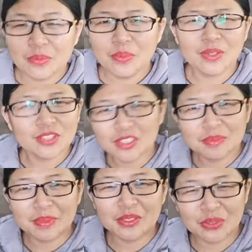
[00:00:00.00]
will
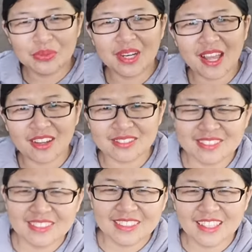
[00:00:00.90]
not be too long.
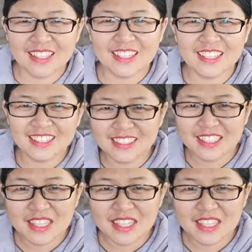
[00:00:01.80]
And